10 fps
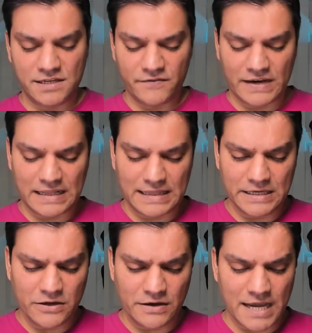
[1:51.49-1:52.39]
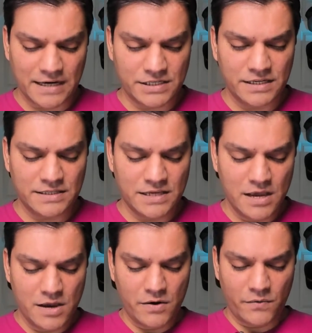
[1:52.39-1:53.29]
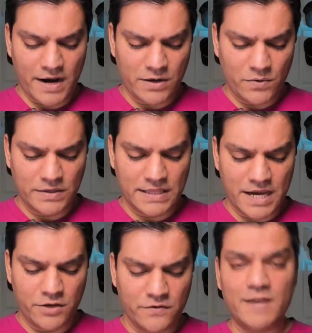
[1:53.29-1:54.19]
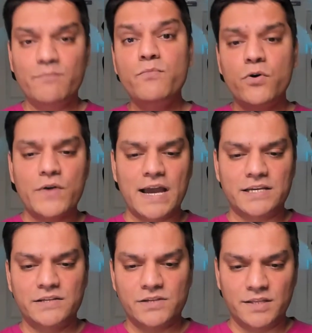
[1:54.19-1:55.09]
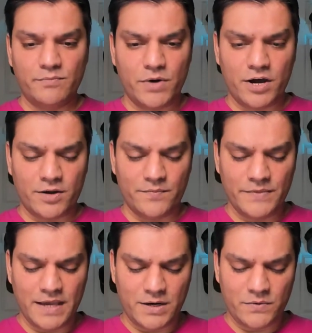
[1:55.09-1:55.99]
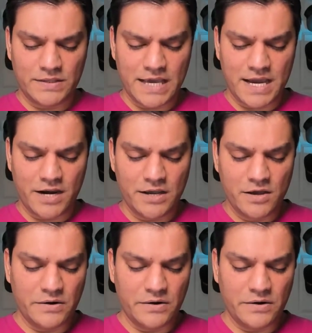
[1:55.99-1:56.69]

If I click on Actions, right over there you get more actions on the bottom and over there